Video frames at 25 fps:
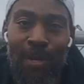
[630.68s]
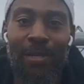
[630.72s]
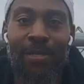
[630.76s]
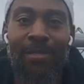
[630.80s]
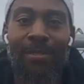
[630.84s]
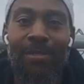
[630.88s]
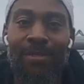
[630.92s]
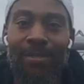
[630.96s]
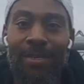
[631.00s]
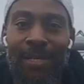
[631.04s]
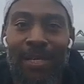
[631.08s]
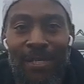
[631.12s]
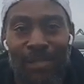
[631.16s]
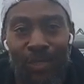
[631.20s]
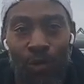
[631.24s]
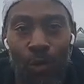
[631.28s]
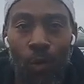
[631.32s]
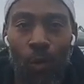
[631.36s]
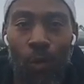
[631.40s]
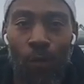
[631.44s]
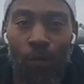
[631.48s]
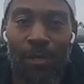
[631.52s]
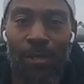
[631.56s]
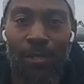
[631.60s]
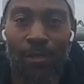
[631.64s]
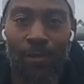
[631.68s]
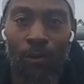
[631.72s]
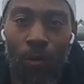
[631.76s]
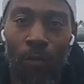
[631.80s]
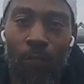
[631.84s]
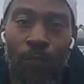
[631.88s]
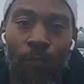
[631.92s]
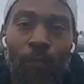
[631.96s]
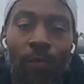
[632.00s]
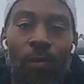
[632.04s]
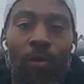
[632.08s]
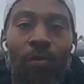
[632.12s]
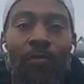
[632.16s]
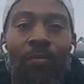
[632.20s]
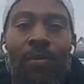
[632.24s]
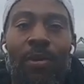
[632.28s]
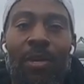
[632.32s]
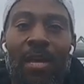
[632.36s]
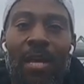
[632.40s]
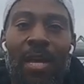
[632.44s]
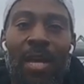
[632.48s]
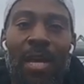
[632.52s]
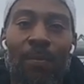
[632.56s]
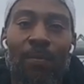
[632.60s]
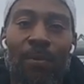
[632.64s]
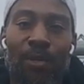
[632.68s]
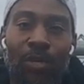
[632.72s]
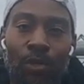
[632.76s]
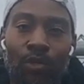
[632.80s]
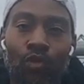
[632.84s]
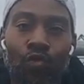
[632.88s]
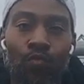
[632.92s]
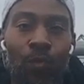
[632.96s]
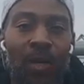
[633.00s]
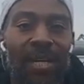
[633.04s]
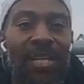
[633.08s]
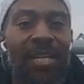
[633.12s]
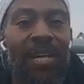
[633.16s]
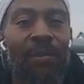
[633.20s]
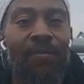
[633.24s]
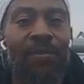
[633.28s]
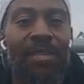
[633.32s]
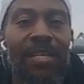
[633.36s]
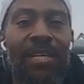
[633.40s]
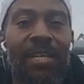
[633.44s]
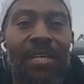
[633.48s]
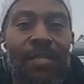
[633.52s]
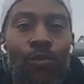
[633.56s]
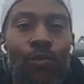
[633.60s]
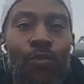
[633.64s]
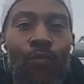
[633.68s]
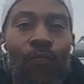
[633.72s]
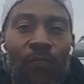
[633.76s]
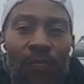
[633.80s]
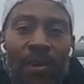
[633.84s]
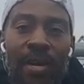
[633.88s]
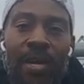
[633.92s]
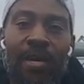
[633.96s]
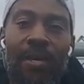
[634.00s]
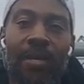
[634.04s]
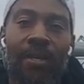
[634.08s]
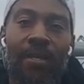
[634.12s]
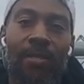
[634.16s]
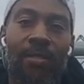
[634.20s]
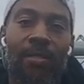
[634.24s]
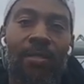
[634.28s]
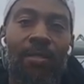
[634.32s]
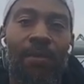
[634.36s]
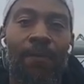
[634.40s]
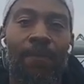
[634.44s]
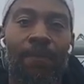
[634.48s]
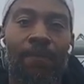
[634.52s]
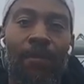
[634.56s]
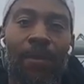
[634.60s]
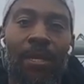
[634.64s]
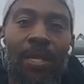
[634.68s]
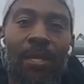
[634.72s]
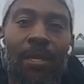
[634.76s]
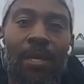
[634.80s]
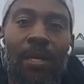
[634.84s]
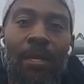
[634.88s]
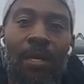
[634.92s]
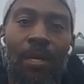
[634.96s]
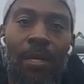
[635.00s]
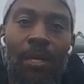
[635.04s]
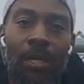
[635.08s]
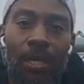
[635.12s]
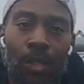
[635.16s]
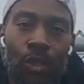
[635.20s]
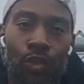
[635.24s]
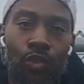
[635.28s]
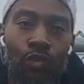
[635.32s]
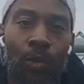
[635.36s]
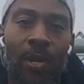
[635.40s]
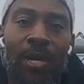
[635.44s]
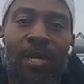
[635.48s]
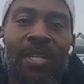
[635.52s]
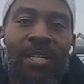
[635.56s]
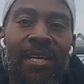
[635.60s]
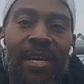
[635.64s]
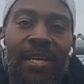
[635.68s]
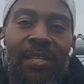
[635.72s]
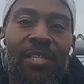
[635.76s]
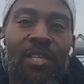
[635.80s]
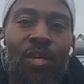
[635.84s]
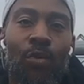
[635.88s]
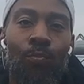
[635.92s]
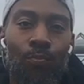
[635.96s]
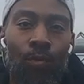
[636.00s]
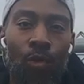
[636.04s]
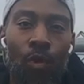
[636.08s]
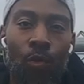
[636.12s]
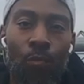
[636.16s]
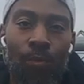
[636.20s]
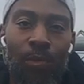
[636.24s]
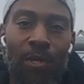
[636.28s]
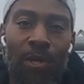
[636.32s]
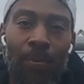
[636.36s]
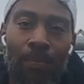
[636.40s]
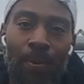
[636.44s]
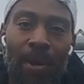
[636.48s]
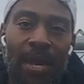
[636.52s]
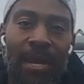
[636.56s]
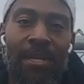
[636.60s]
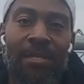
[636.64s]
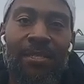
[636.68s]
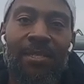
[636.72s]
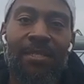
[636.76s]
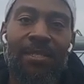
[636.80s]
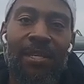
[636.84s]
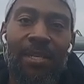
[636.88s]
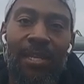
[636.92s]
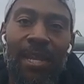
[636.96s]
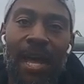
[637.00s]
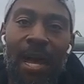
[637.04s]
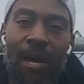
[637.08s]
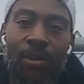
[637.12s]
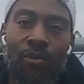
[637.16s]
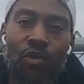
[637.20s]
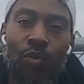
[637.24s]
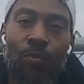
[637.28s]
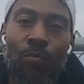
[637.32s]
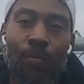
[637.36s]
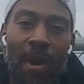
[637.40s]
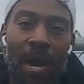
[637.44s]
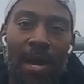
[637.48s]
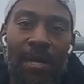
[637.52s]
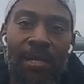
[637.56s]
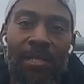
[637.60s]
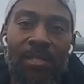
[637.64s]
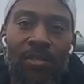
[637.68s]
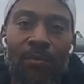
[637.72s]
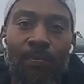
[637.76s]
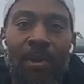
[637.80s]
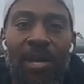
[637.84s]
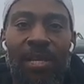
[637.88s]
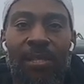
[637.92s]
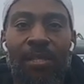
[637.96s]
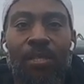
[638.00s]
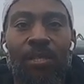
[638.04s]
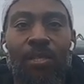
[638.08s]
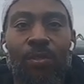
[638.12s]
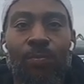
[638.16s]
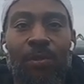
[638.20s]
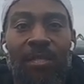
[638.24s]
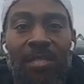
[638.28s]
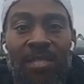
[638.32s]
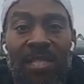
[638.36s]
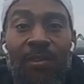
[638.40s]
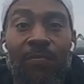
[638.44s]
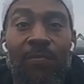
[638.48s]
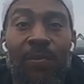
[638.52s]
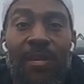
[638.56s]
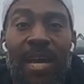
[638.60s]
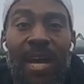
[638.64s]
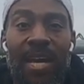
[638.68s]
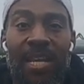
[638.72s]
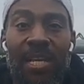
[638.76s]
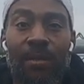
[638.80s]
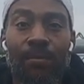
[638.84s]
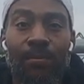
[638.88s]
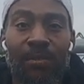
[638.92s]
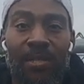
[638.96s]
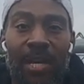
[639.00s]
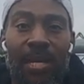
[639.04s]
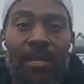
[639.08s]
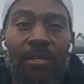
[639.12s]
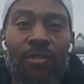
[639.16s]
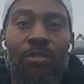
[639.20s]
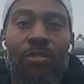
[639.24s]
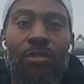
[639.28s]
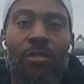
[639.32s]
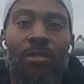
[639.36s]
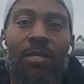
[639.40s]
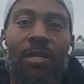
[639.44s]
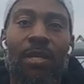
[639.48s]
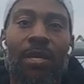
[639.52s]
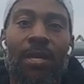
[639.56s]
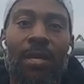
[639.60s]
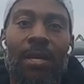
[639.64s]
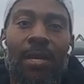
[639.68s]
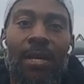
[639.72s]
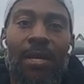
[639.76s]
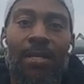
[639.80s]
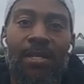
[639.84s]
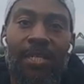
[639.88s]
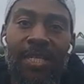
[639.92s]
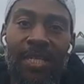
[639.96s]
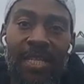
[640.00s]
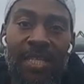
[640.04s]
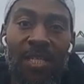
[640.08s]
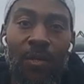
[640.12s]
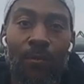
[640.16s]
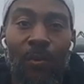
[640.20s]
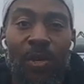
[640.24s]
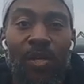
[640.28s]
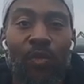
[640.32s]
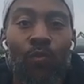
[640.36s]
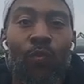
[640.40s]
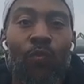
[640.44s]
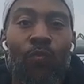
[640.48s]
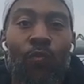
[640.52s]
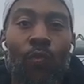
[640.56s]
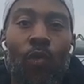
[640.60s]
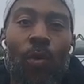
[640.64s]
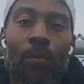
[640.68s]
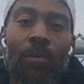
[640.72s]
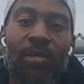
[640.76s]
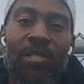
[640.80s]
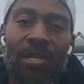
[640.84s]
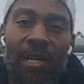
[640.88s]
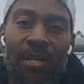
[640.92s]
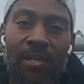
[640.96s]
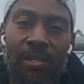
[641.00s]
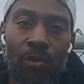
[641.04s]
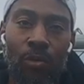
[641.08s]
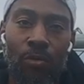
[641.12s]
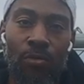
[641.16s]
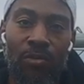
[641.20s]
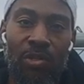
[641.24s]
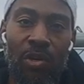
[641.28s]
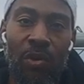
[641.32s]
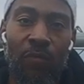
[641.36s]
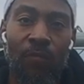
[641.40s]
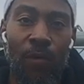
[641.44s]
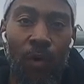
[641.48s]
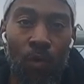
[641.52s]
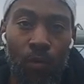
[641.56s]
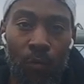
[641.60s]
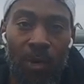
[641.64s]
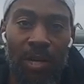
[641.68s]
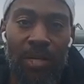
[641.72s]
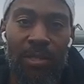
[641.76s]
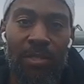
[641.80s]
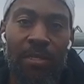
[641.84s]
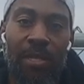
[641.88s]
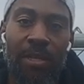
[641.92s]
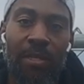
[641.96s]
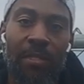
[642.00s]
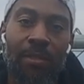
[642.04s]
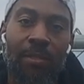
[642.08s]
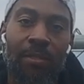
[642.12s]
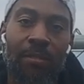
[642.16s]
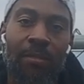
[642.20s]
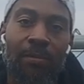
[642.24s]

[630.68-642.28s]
paces, and so on and so forth, because you're running everything too fast. Training at the appropriate paces allows your body to make the specific adaptations to get the best performance out of yourself on race day.